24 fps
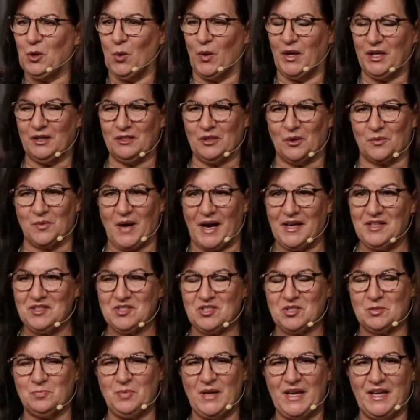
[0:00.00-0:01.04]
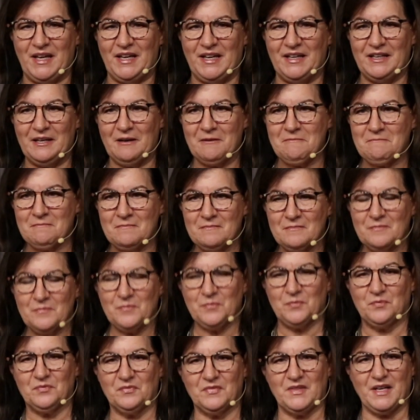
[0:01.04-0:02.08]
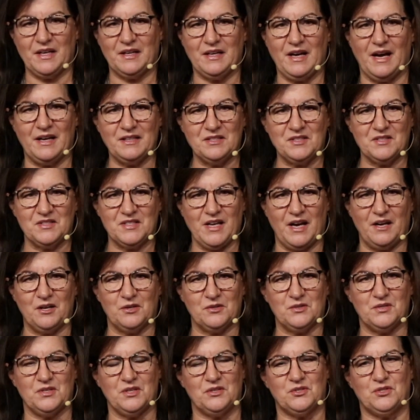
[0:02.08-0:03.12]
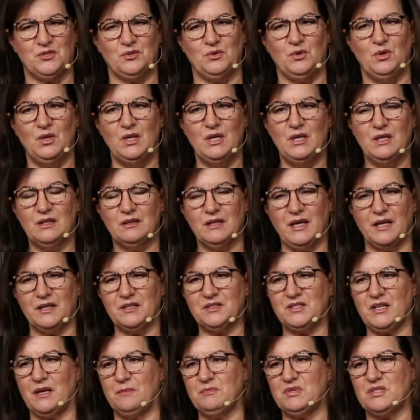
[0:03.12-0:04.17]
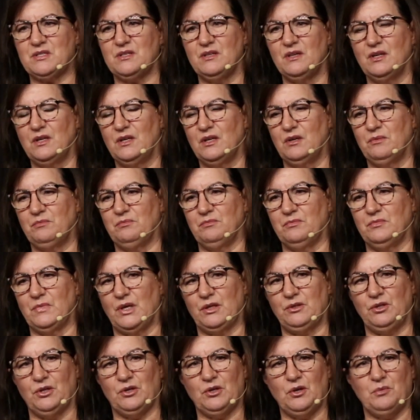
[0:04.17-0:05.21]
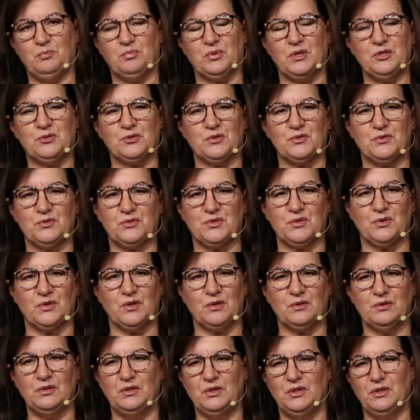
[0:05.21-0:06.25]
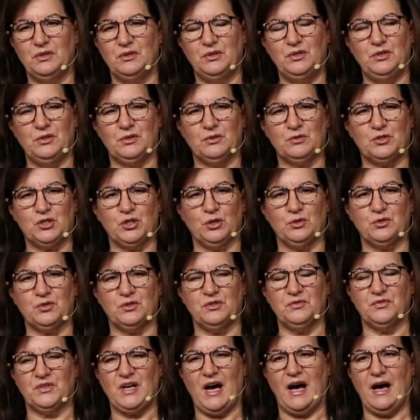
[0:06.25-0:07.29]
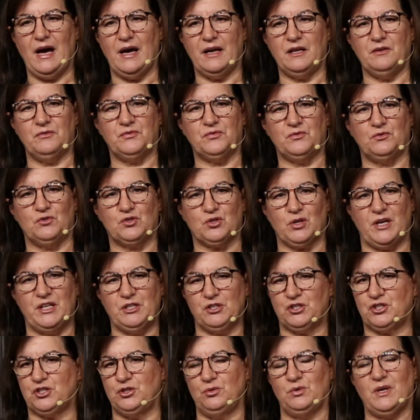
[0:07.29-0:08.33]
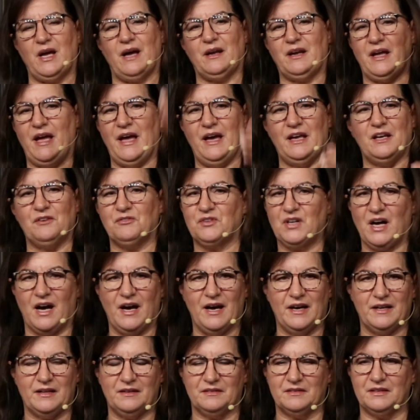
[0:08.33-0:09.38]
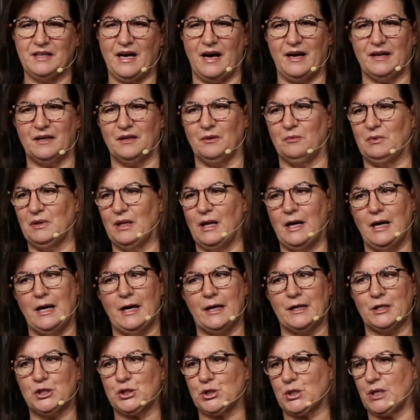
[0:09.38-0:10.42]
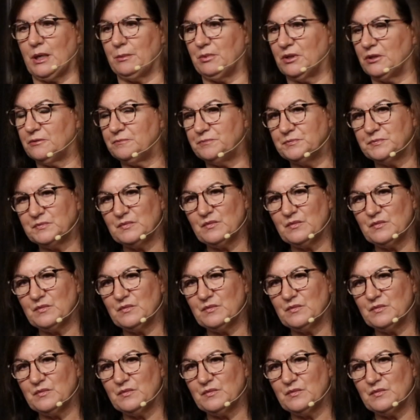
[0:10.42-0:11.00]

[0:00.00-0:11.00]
going the right speed that God desires us to. A lot of times, you know, preachers or, you know, children of God have tried to shoot out ahead of God and gotten a lot of trouble.